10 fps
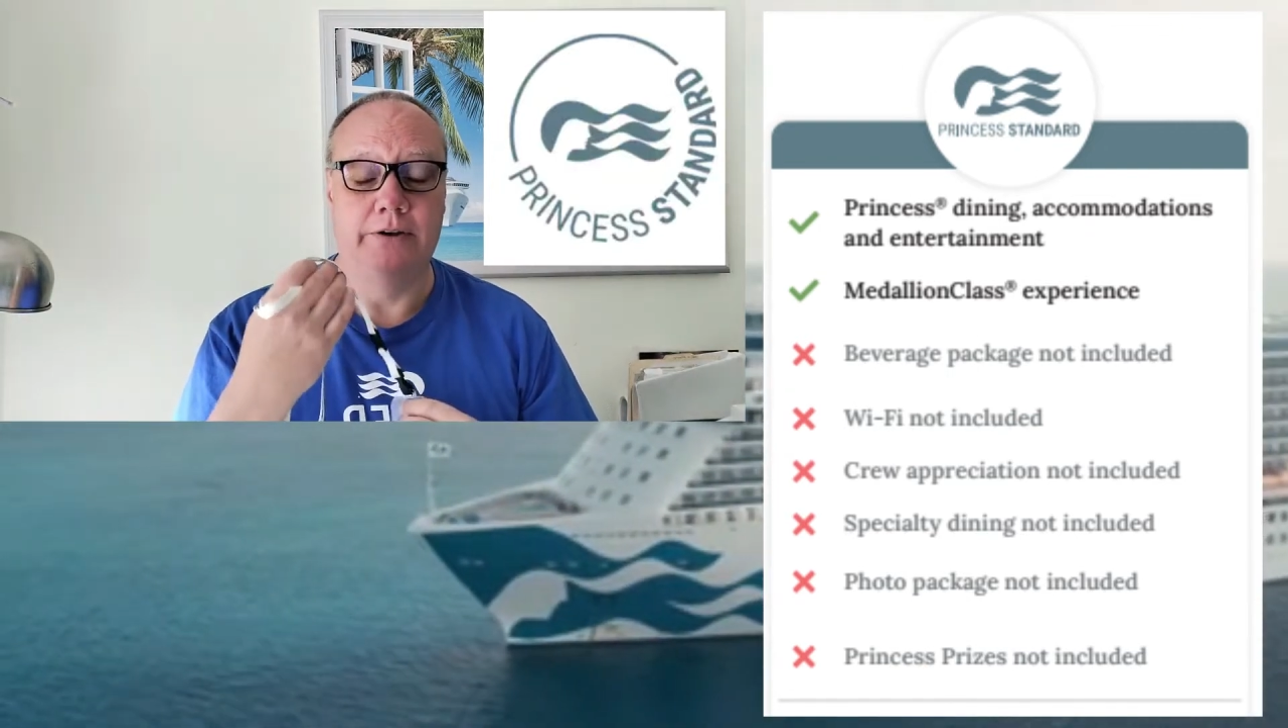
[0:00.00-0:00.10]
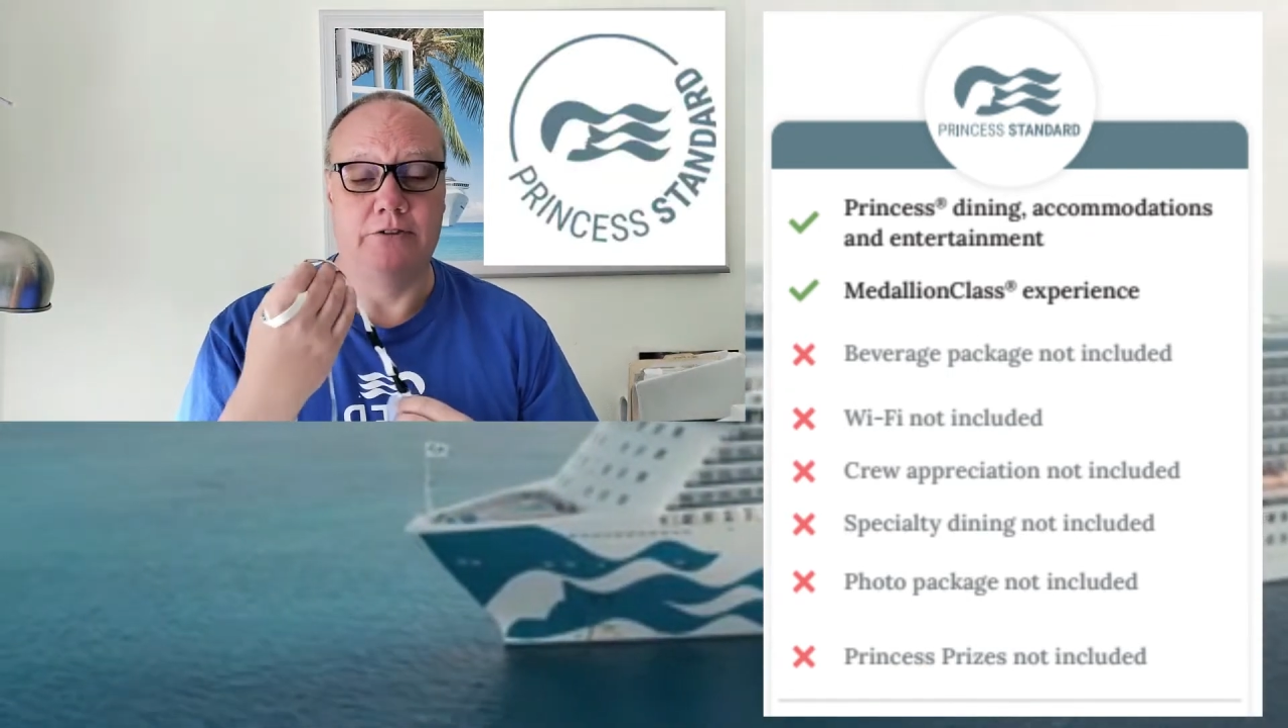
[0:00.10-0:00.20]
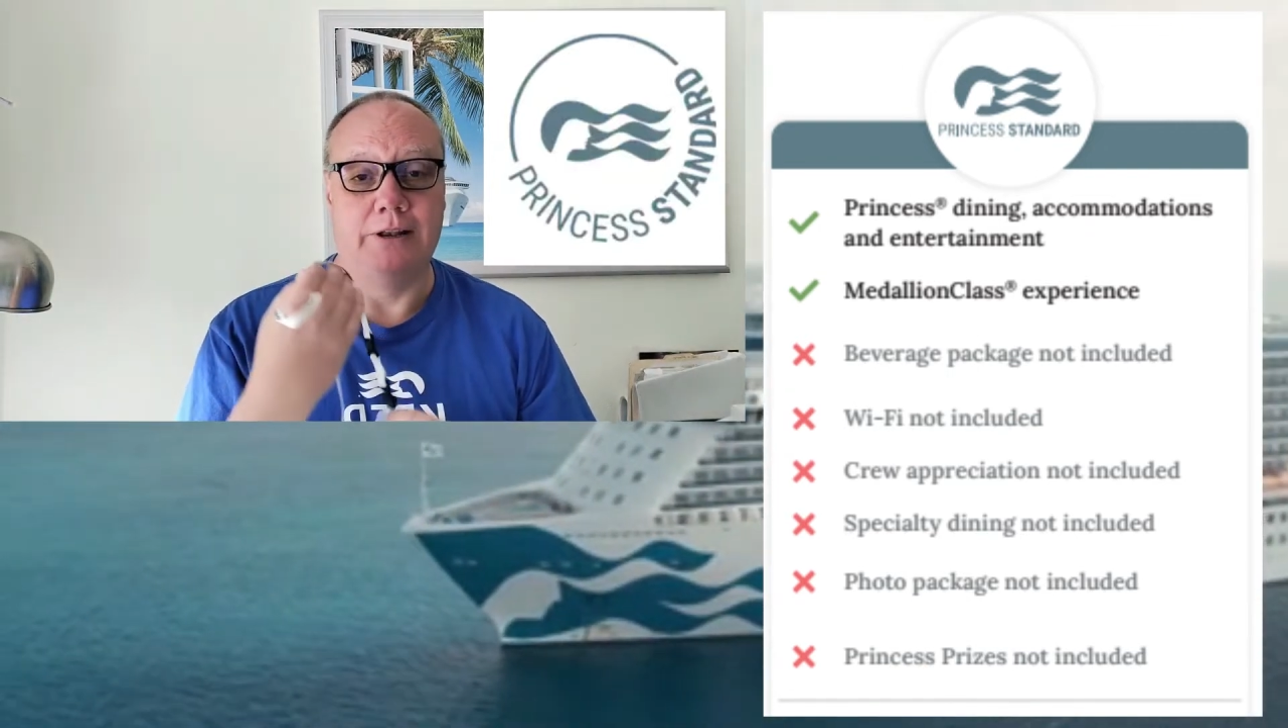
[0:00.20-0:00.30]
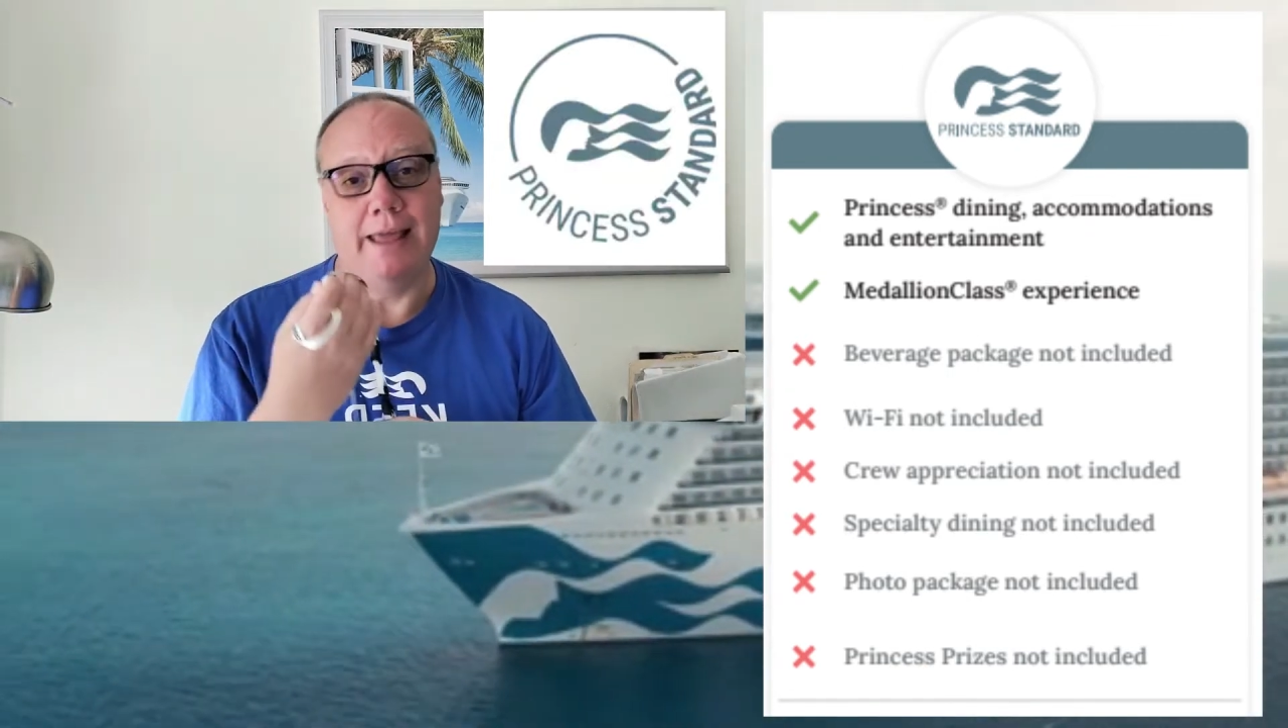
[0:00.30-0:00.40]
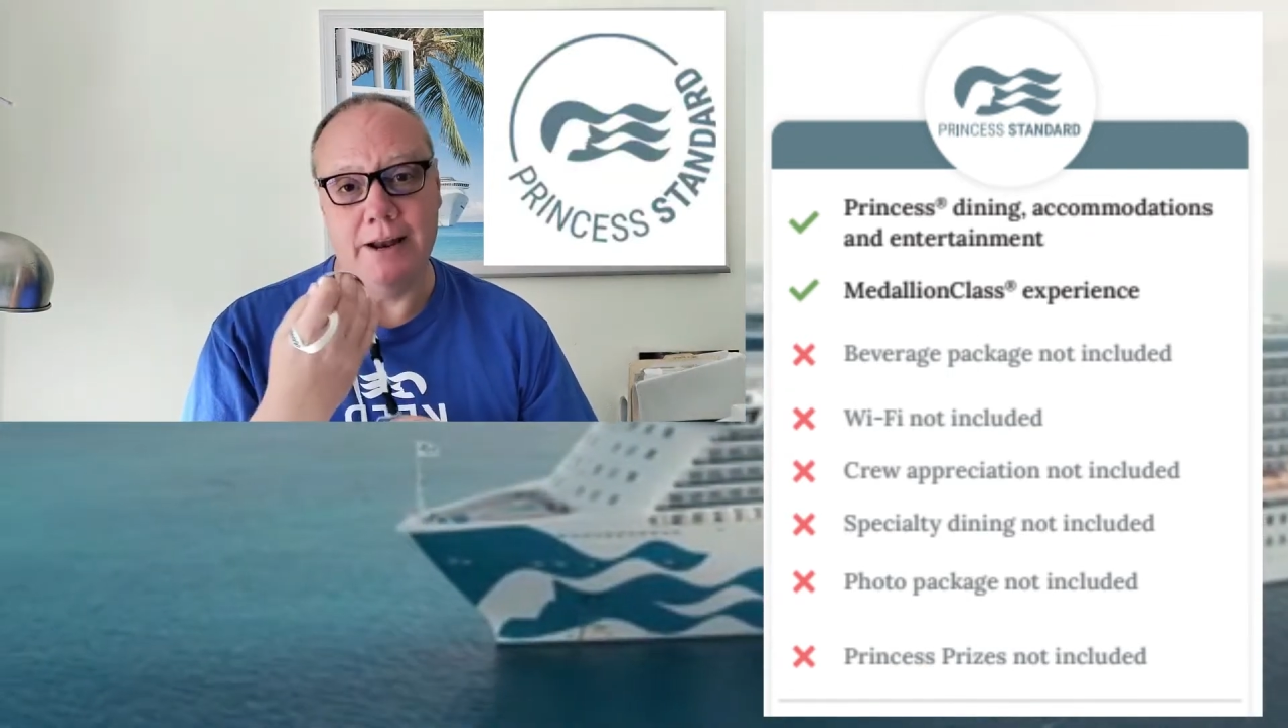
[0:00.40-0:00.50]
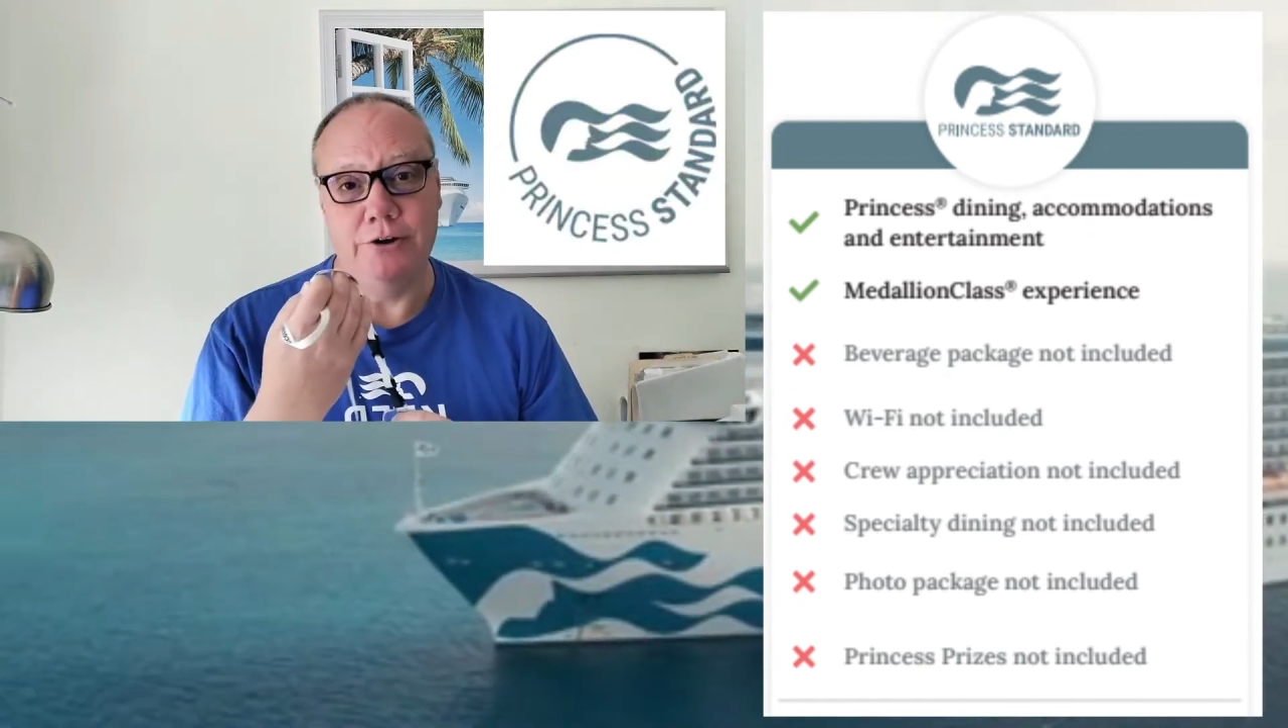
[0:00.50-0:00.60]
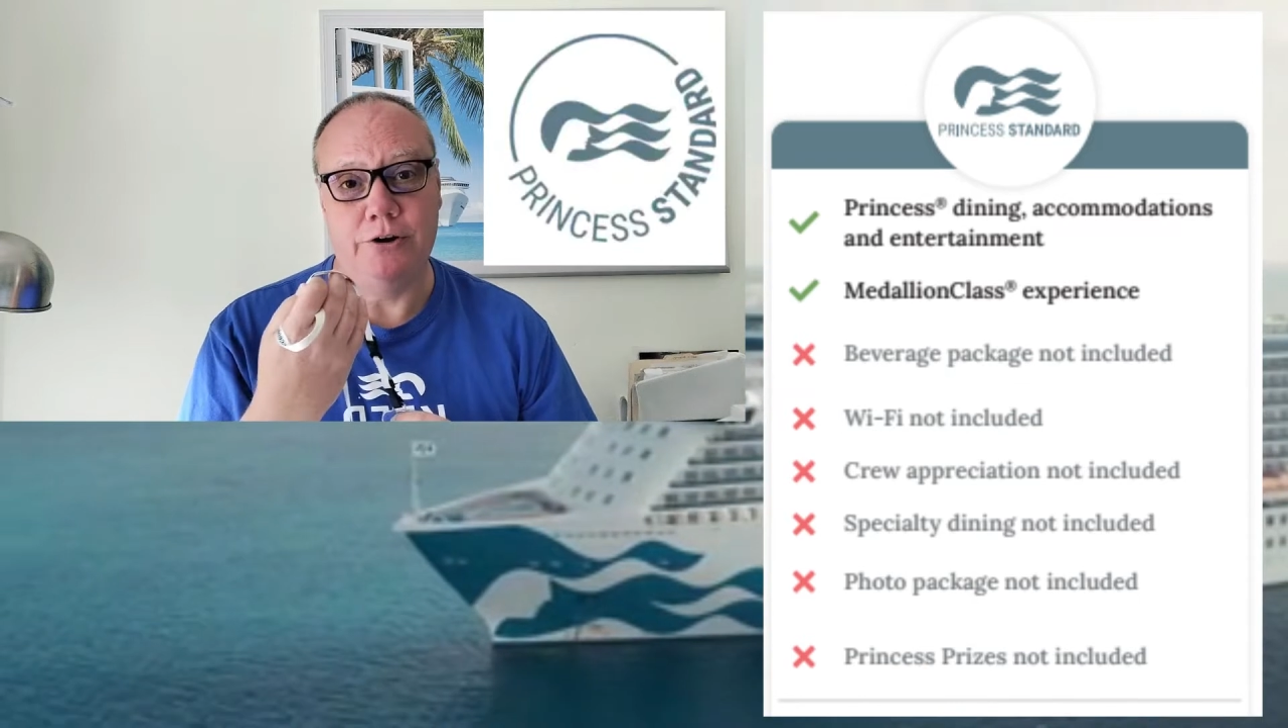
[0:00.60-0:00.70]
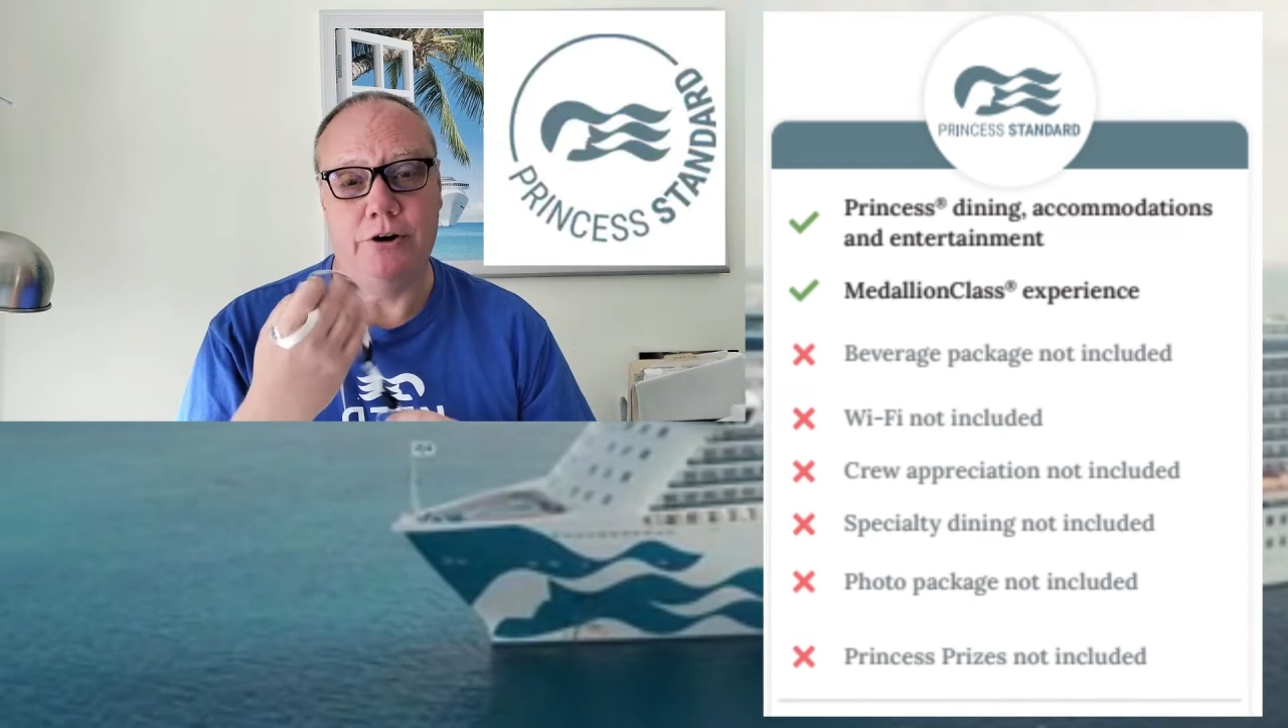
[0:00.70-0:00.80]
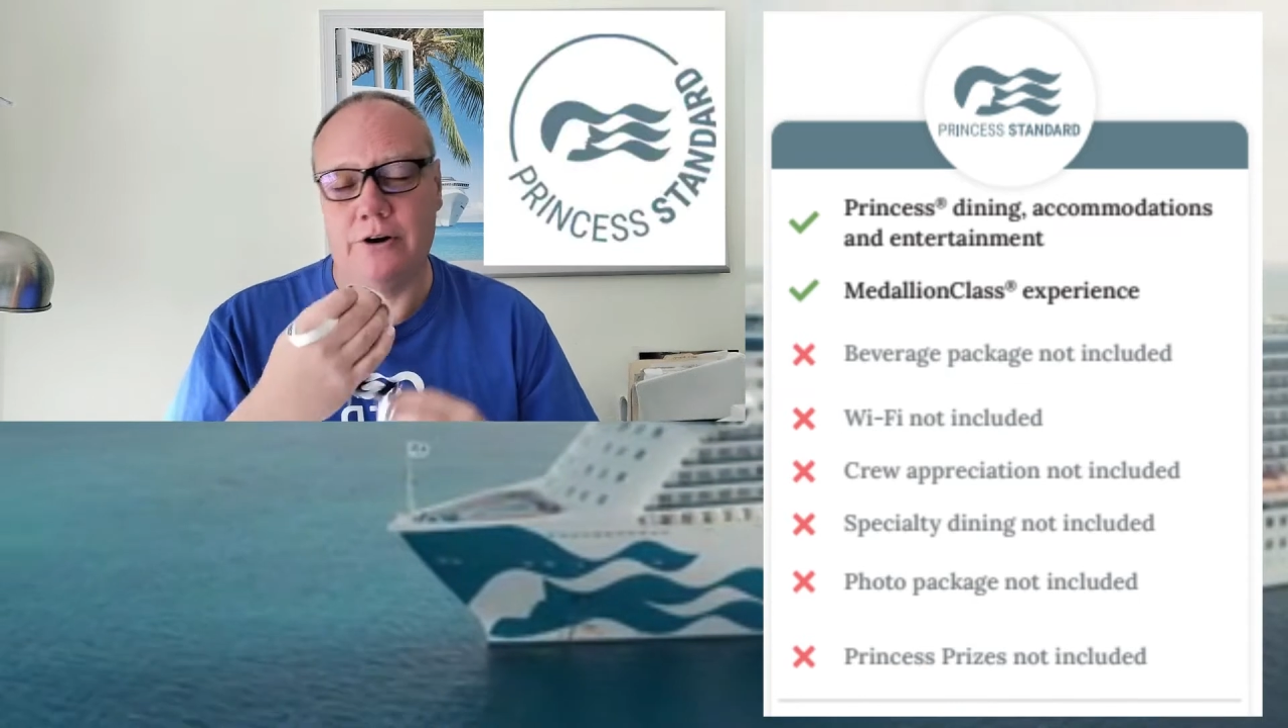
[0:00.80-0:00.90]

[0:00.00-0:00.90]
as a lanyard